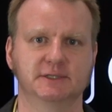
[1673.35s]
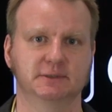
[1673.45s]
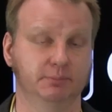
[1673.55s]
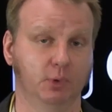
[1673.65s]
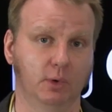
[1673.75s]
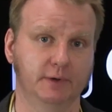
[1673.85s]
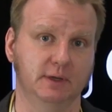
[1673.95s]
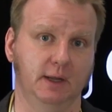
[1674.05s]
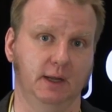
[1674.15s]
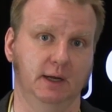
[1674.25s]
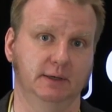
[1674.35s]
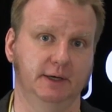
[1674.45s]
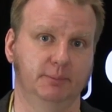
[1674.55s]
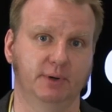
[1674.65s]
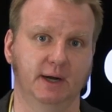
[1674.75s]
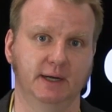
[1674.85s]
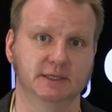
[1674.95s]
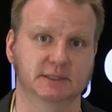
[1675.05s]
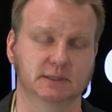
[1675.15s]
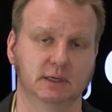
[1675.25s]
support and
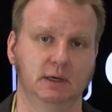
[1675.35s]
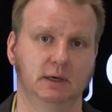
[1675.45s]
enterprise